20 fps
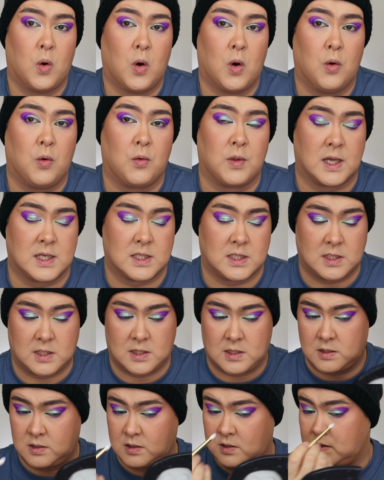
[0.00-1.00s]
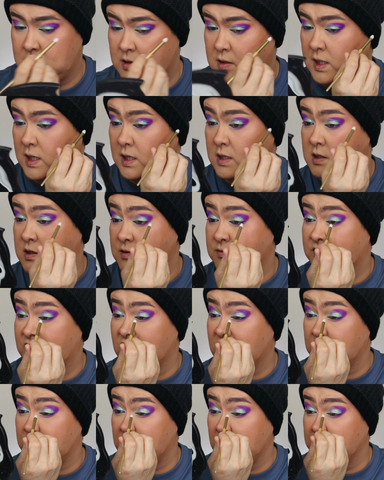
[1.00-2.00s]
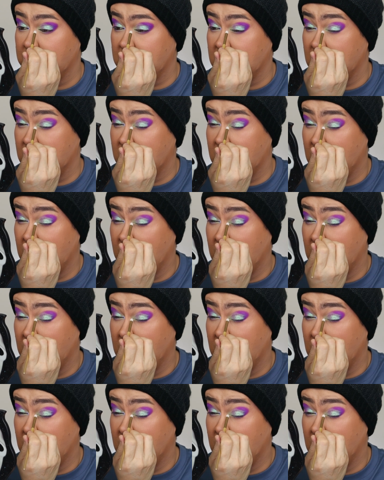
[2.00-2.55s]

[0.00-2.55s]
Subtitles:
Oh, that's very pigmented.